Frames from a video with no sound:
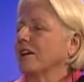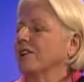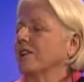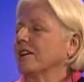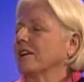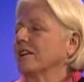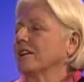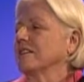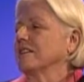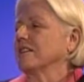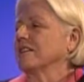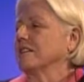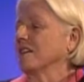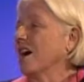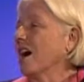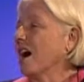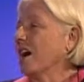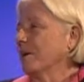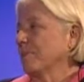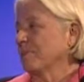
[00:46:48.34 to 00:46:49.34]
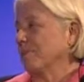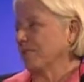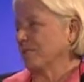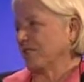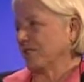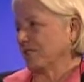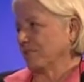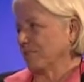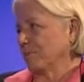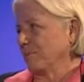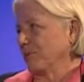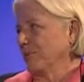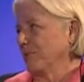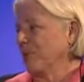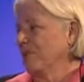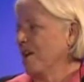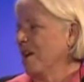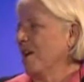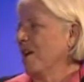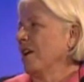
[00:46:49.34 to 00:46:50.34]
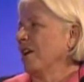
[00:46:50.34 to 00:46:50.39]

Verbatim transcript: that is not predictable